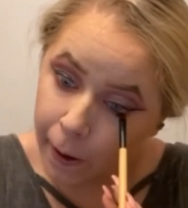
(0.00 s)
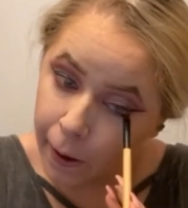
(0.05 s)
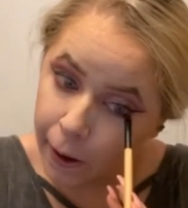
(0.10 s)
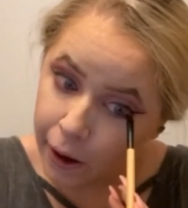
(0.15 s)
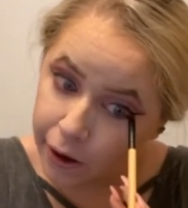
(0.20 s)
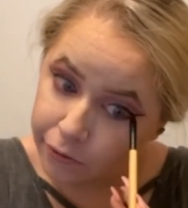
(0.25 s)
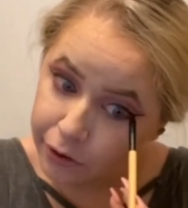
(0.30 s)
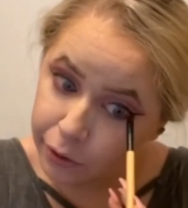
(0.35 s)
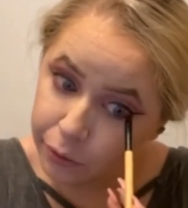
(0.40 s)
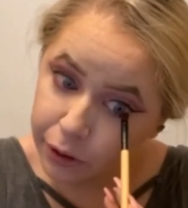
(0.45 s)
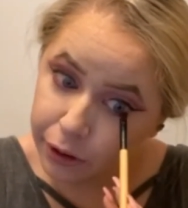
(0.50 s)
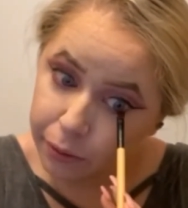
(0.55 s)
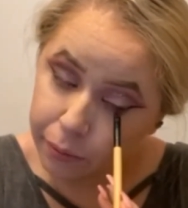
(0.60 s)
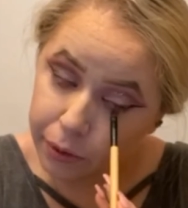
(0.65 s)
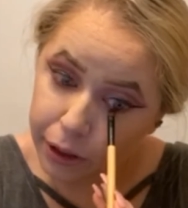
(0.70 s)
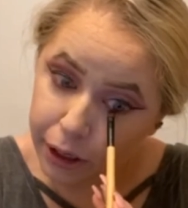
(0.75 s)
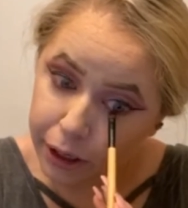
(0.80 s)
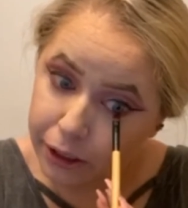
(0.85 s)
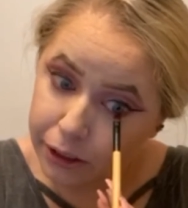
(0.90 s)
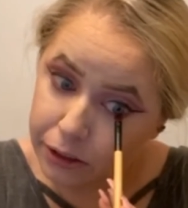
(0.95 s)
Heavy wooden
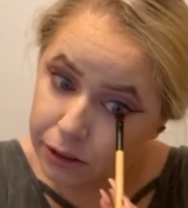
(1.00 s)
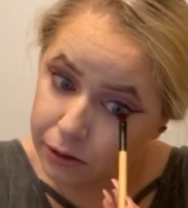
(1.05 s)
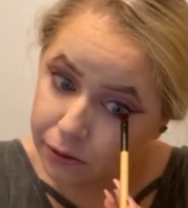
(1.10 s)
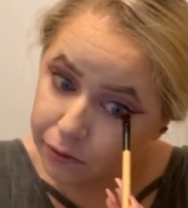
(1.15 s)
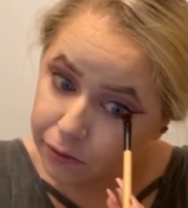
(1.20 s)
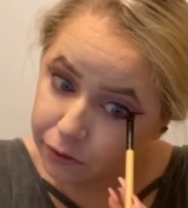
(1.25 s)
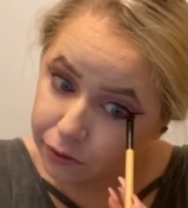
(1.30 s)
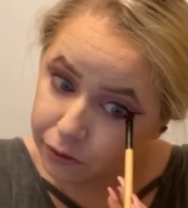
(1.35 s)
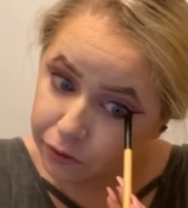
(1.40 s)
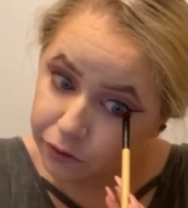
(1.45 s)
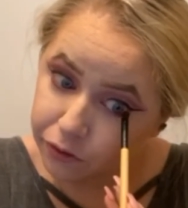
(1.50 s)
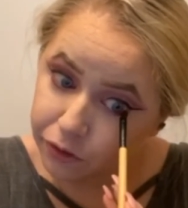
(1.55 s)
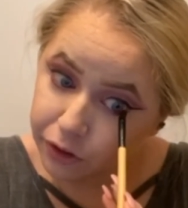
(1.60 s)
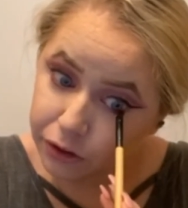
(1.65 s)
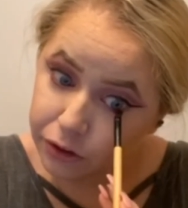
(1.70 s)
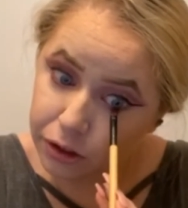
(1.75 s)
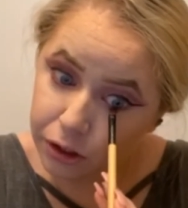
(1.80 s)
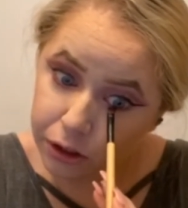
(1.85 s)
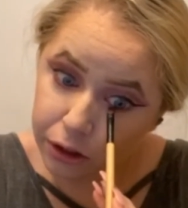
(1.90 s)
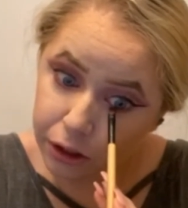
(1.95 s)
blinds
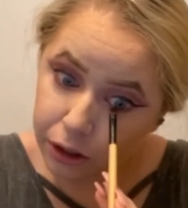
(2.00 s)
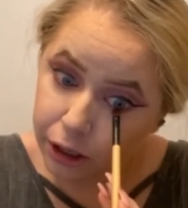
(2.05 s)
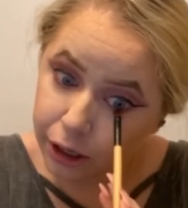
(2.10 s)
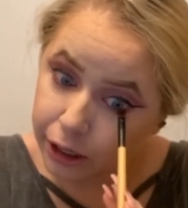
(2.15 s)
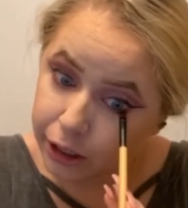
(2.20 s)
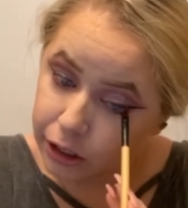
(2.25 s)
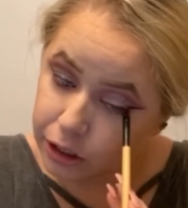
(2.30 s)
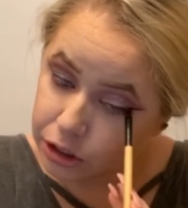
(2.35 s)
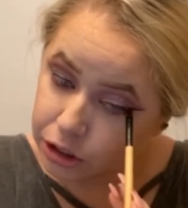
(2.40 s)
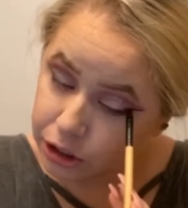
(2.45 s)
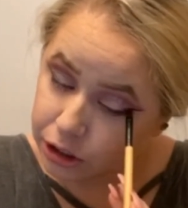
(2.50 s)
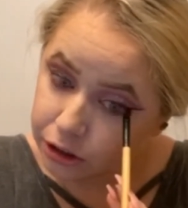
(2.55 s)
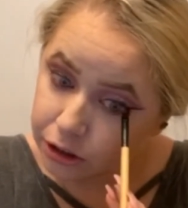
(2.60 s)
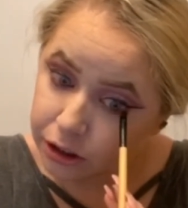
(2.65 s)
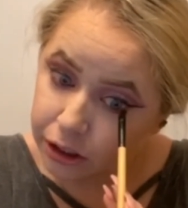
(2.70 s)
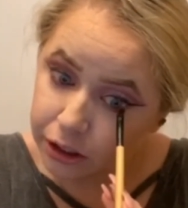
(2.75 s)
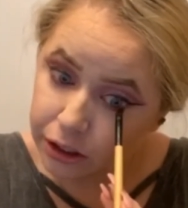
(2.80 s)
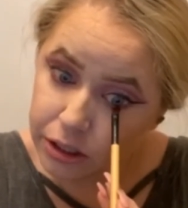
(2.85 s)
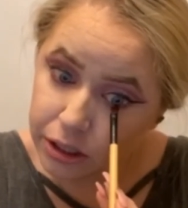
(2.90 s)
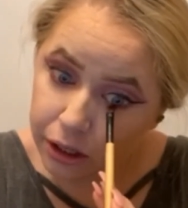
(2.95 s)
filtered the light,
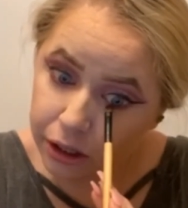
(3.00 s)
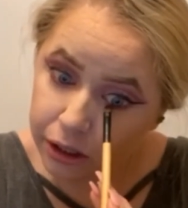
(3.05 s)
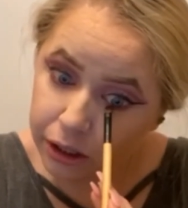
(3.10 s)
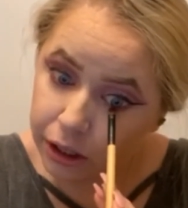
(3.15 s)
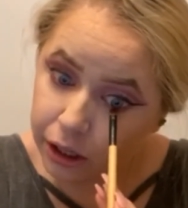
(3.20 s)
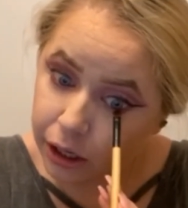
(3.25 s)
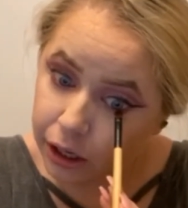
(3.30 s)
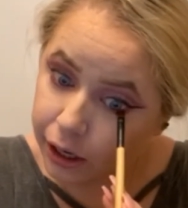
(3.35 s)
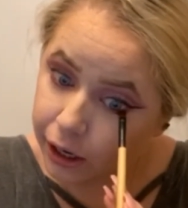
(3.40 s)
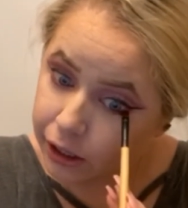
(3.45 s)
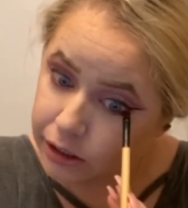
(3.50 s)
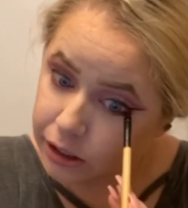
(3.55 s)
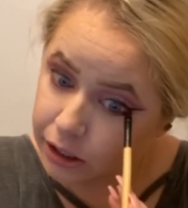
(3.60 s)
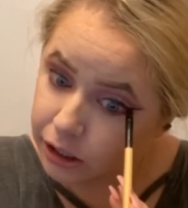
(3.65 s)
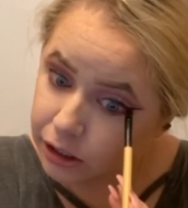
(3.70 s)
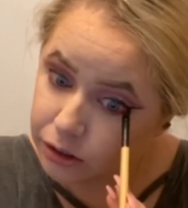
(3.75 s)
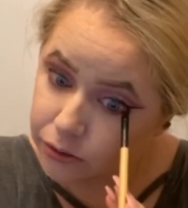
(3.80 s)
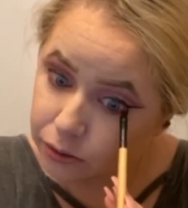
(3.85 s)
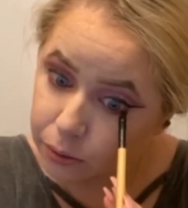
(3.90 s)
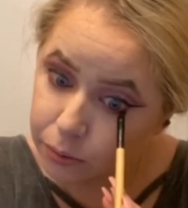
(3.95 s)
shielding delicate
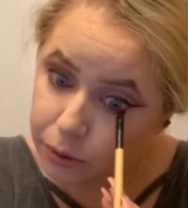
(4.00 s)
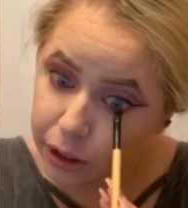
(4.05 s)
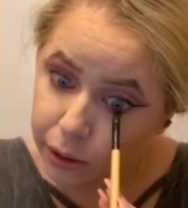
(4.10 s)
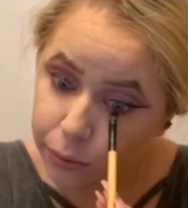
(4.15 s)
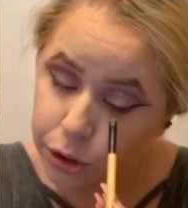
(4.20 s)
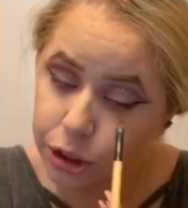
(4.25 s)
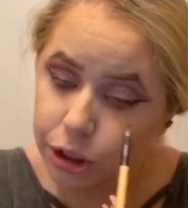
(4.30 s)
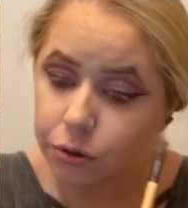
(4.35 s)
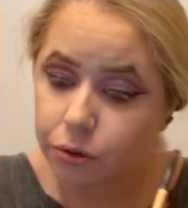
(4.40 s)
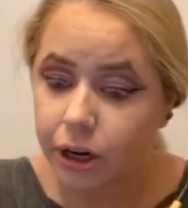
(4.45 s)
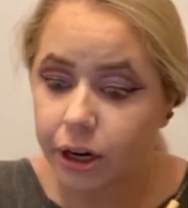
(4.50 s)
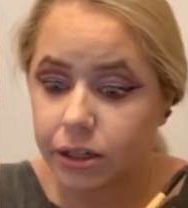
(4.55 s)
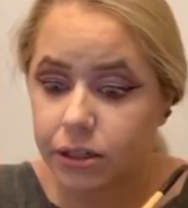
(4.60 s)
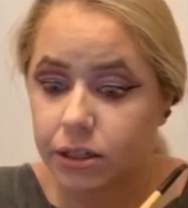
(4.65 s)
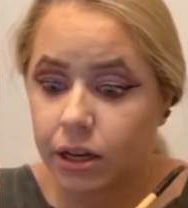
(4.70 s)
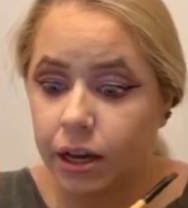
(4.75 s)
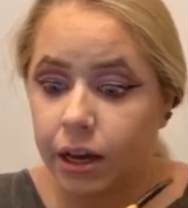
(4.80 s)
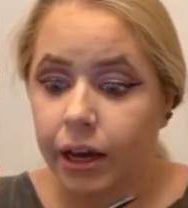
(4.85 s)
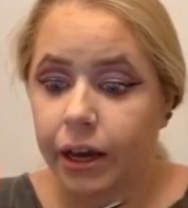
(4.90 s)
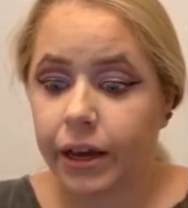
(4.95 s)
antiques from damaging rays
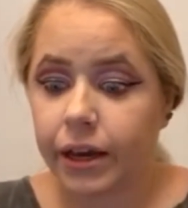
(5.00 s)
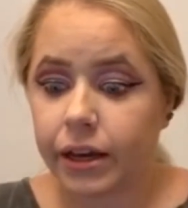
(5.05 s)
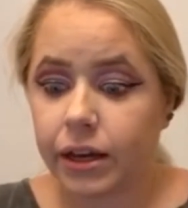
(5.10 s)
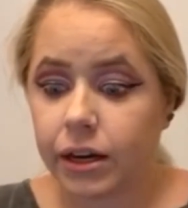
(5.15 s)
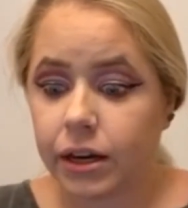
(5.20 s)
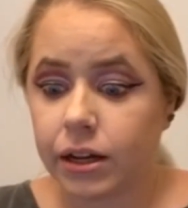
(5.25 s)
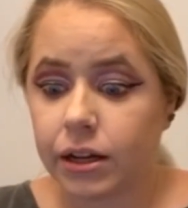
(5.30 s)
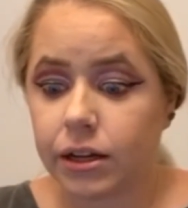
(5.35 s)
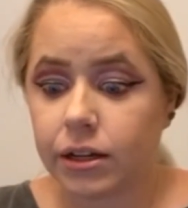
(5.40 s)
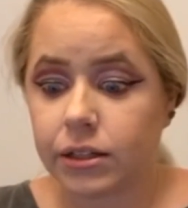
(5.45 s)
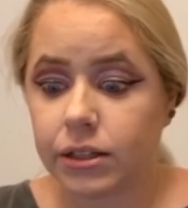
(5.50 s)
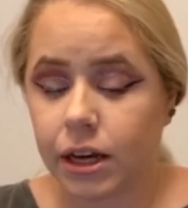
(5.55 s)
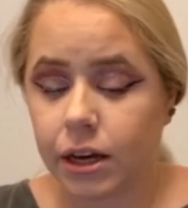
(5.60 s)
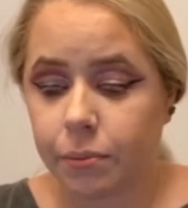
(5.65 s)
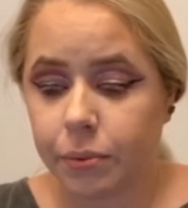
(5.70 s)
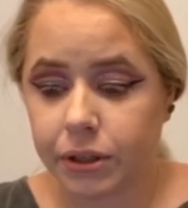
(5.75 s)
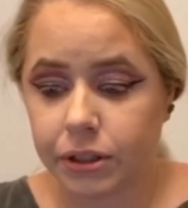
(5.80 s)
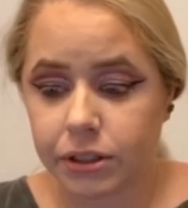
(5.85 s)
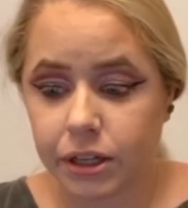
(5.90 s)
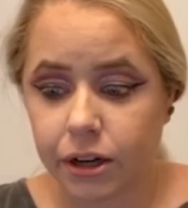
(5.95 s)
and
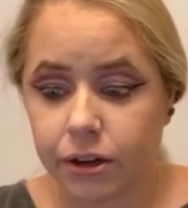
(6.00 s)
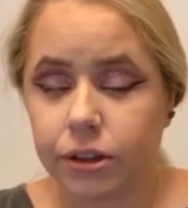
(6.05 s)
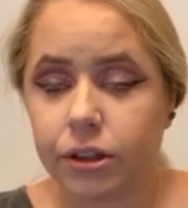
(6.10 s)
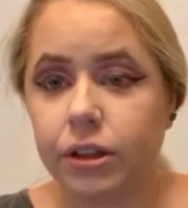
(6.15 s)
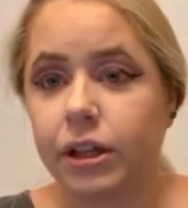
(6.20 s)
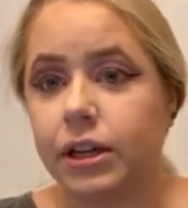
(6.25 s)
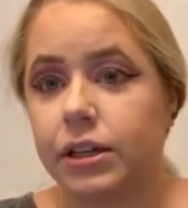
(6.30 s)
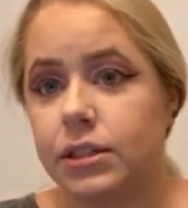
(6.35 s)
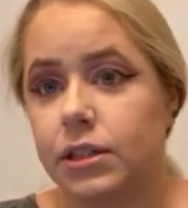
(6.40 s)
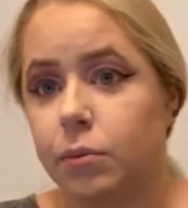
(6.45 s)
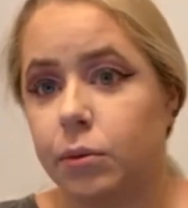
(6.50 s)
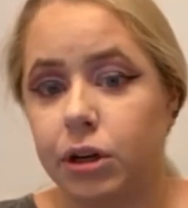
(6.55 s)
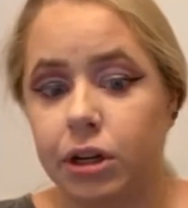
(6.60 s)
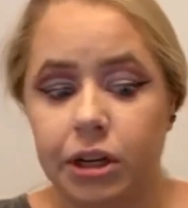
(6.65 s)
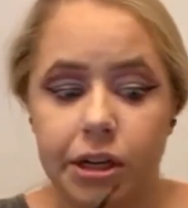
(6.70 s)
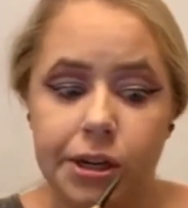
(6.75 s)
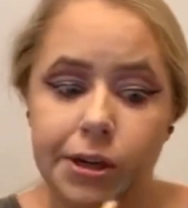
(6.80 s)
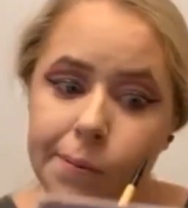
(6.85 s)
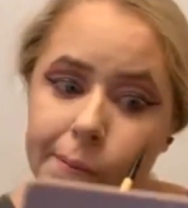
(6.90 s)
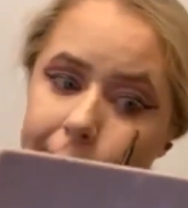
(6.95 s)
tamping down the late summer
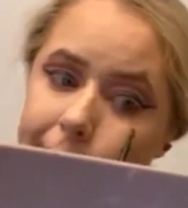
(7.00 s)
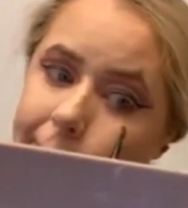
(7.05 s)
heat.